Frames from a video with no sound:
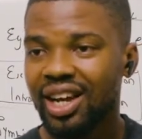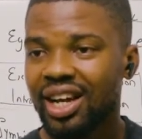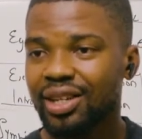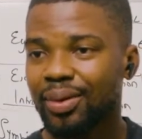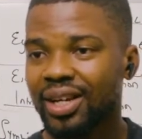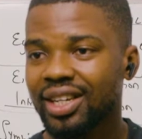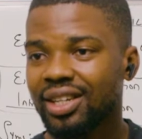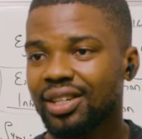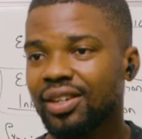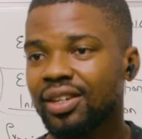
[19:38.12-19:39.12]
Anybody?
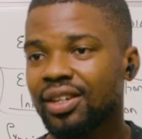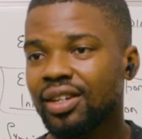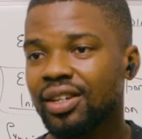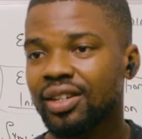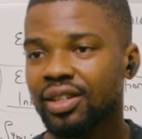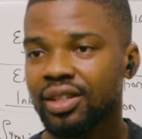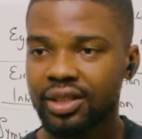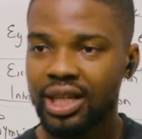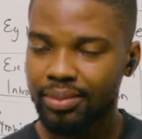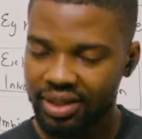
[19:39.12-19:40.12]

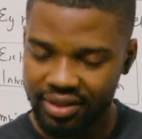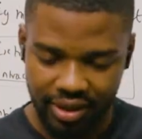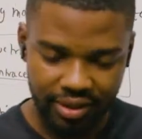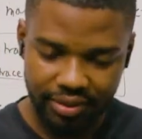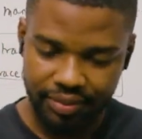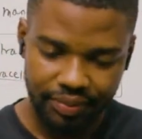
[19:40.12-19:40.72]
Yeah, I'm listening.